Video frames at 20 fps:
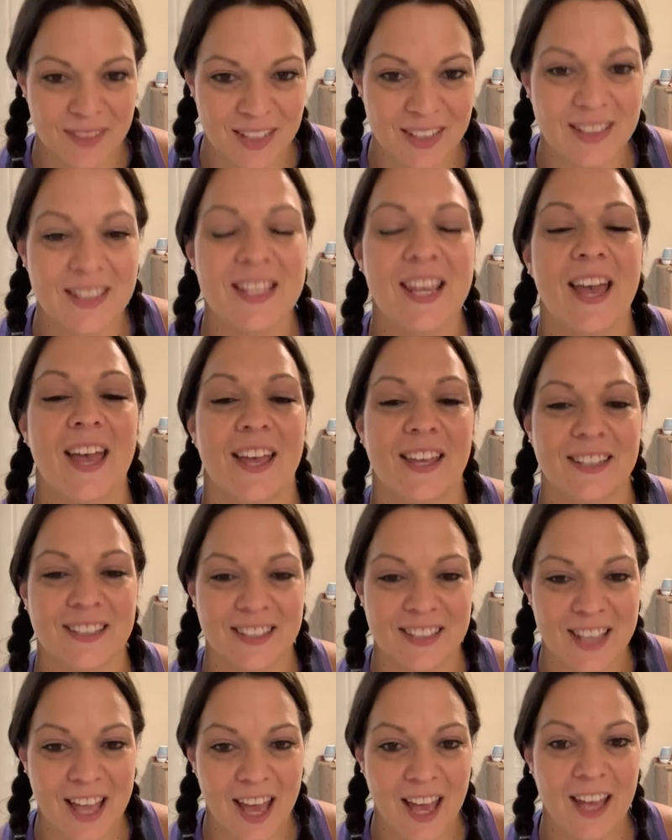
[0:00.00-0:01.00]
Yes,
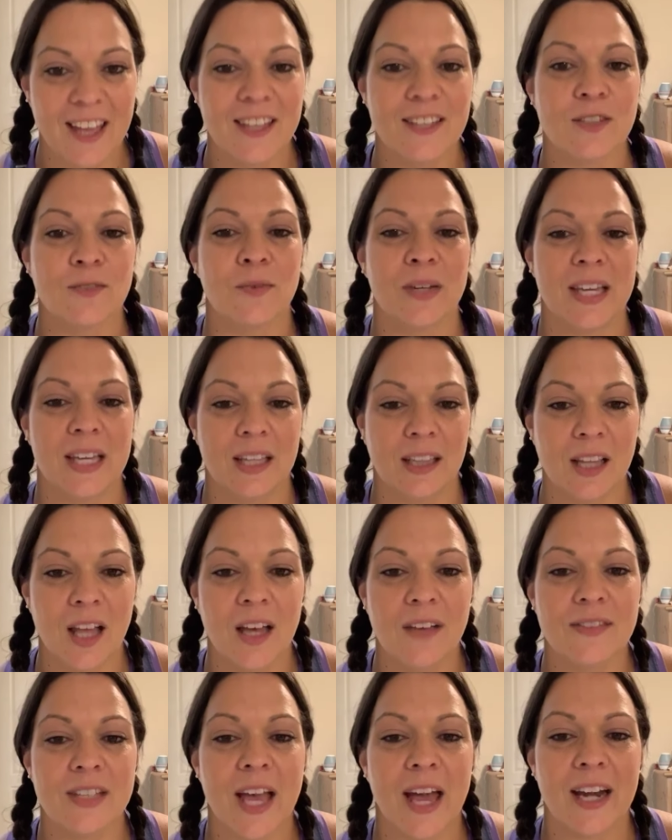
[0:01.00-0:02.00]
he
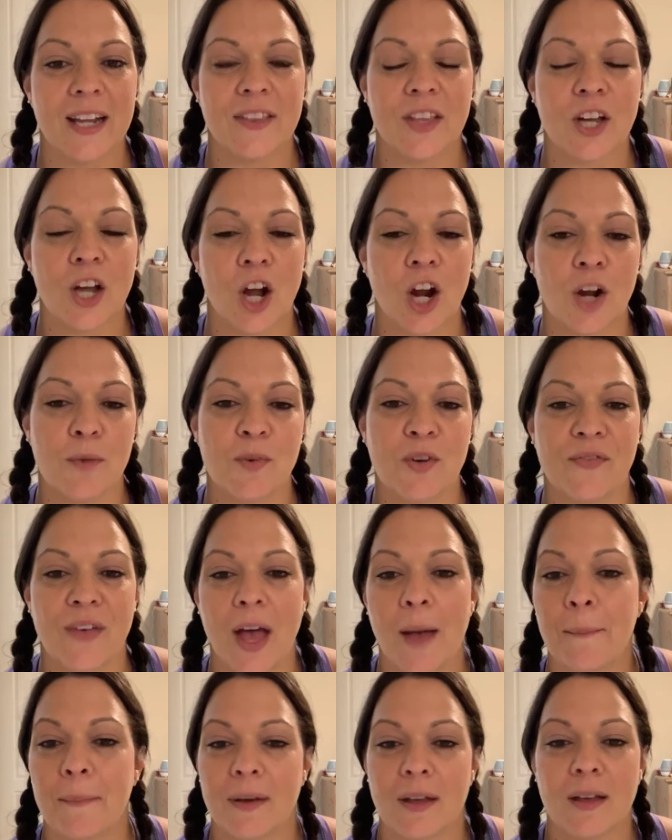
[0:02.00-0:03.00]
loves adding the caramel
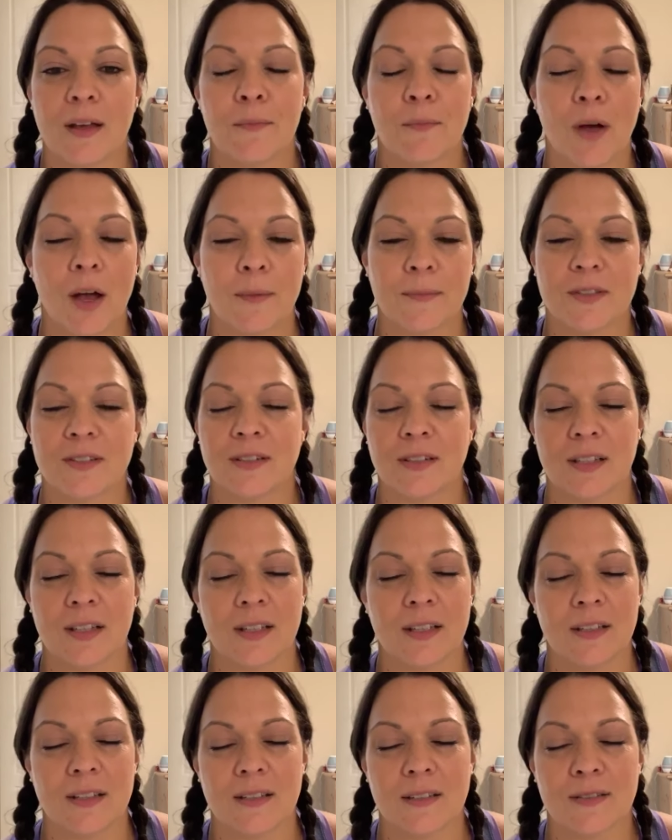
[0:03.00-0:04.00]
fat bombs to
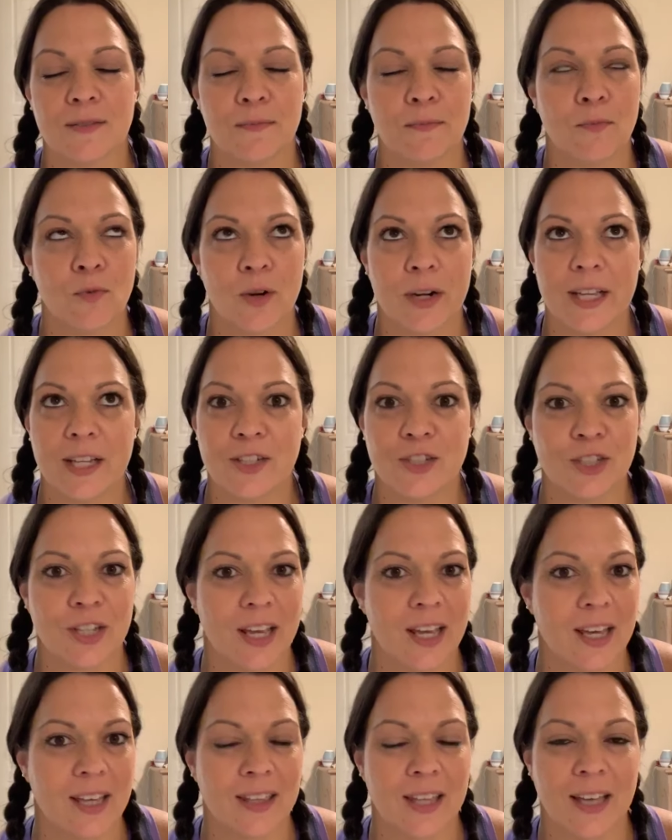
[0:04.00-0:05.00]
his morning
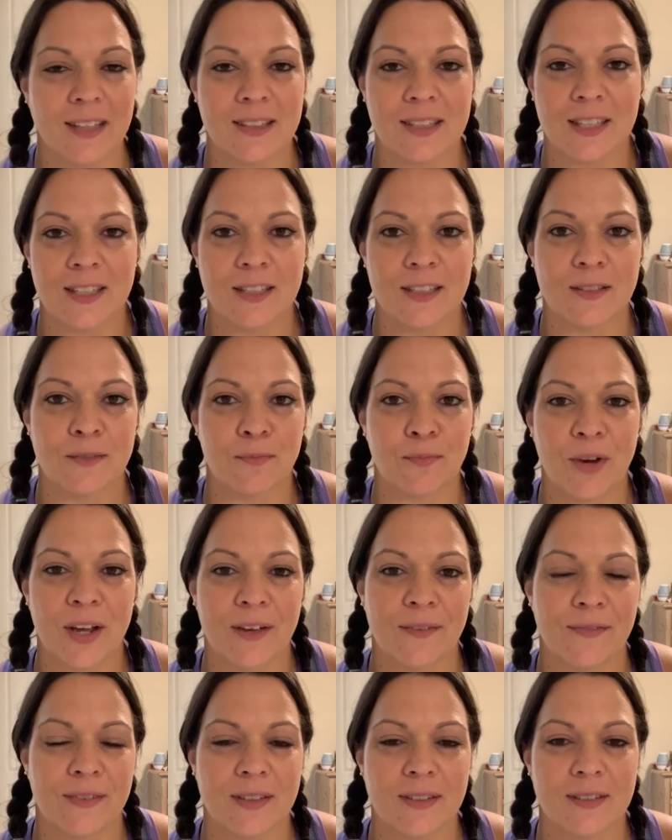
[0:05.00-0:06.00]
shake. That's his
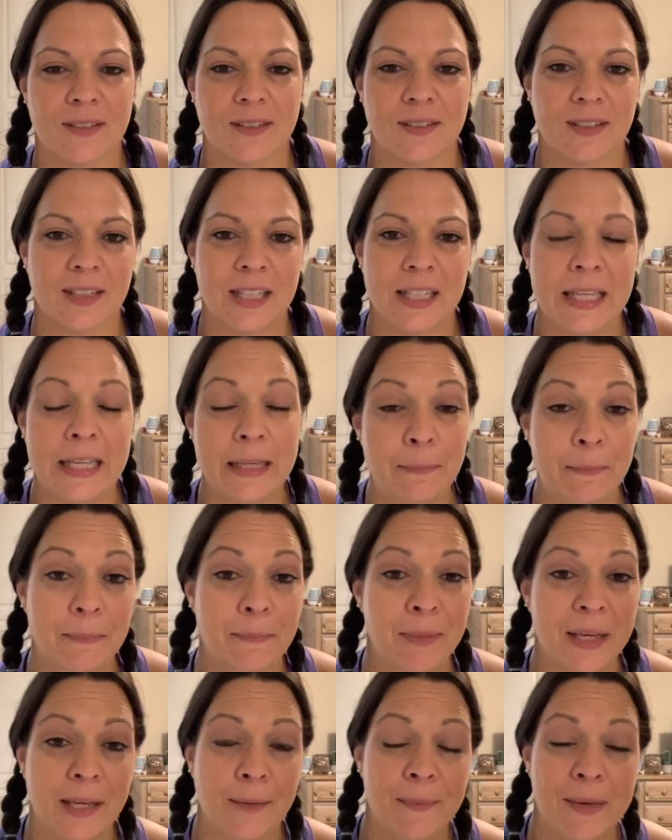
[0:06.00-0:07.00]
breakfast
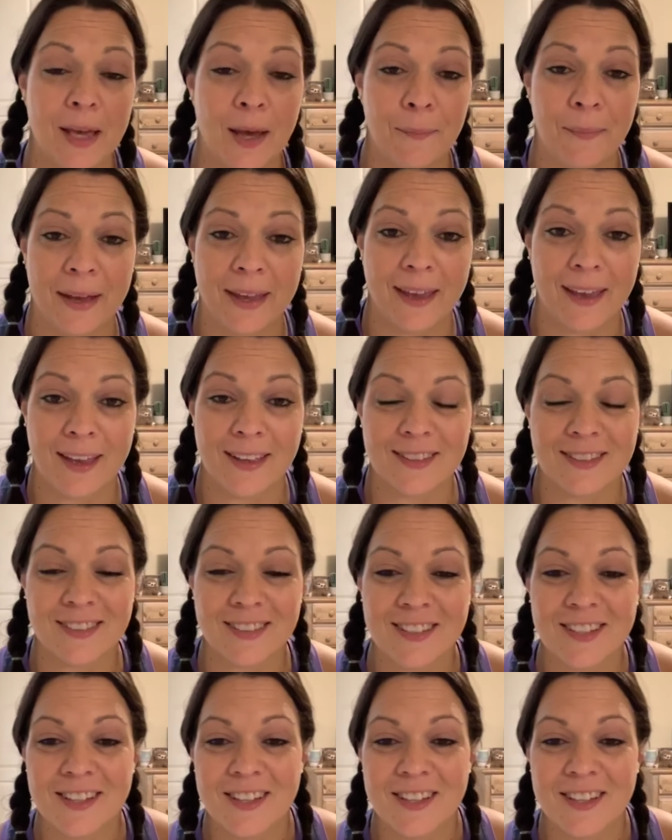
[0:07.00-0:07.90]
pick me up, I guess.